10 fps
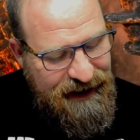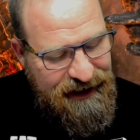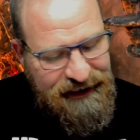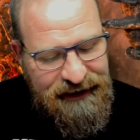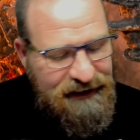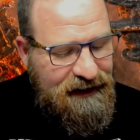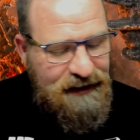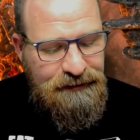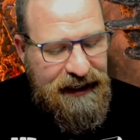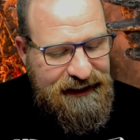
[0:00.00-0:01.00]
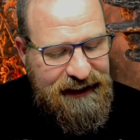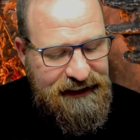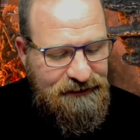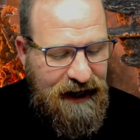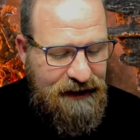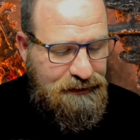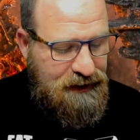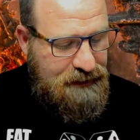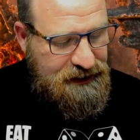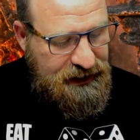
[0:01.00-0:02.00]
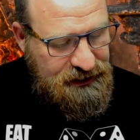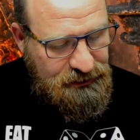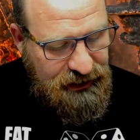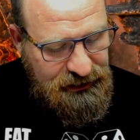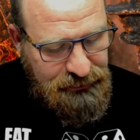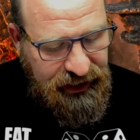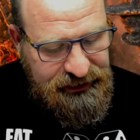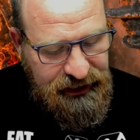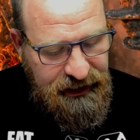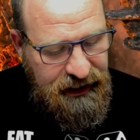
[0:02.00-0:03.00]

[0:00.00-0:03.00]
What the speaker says: The rest sits around pretty much as you'd expect.